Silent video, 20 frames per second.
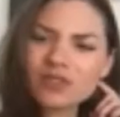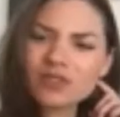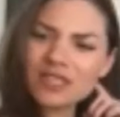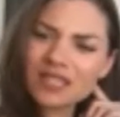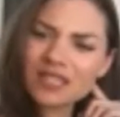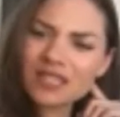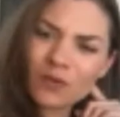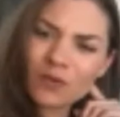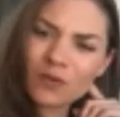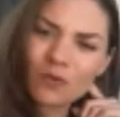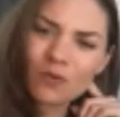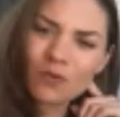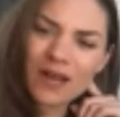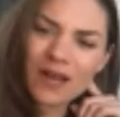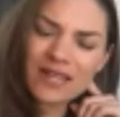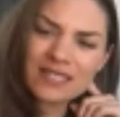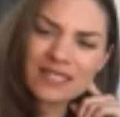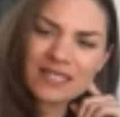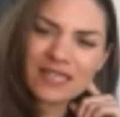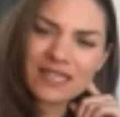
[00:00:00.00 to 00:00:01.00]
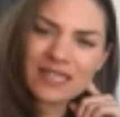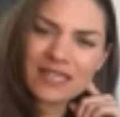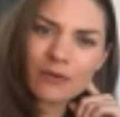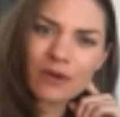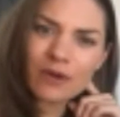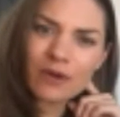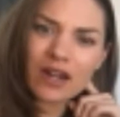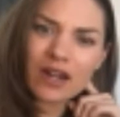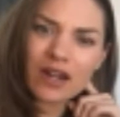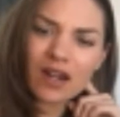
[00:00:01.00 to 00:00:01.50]
it went
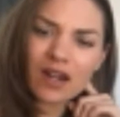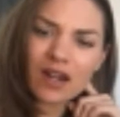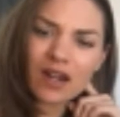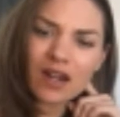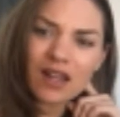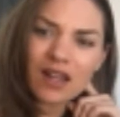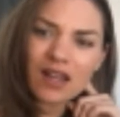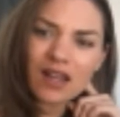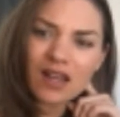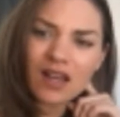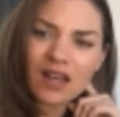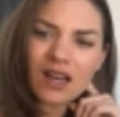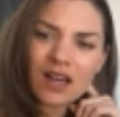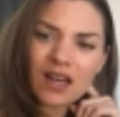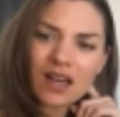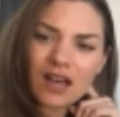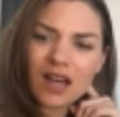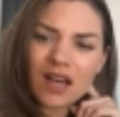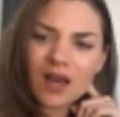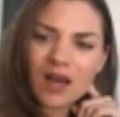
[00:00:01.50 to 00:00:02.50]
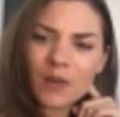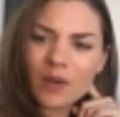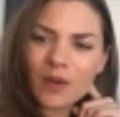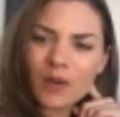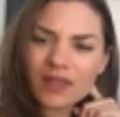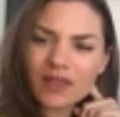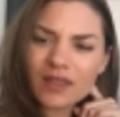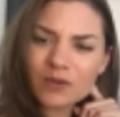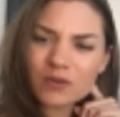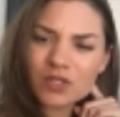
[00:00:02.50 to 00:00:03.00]
anywhere.
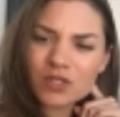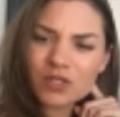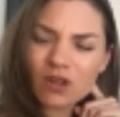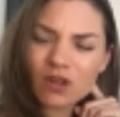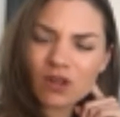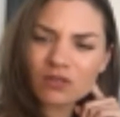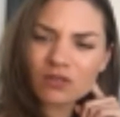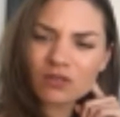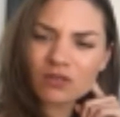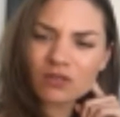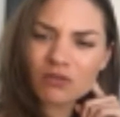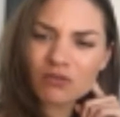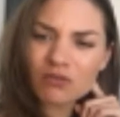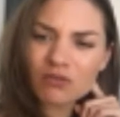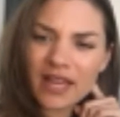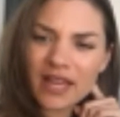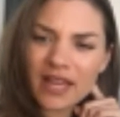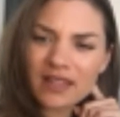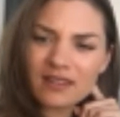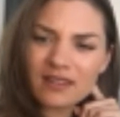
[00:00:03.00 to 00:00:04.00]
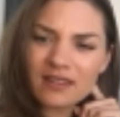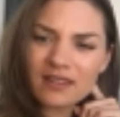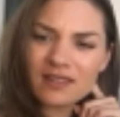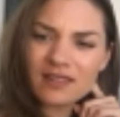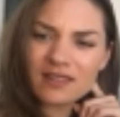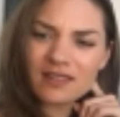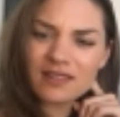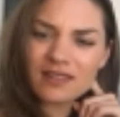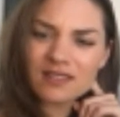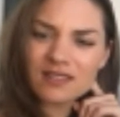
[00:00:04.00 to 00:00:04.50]
It was called The Red
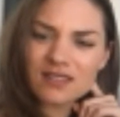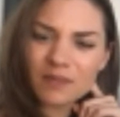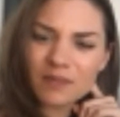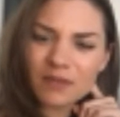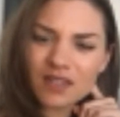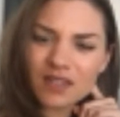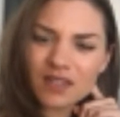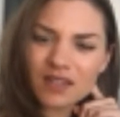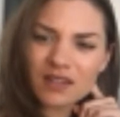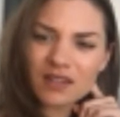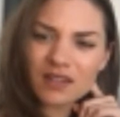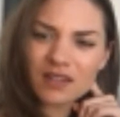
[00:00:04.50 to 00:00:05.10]
something.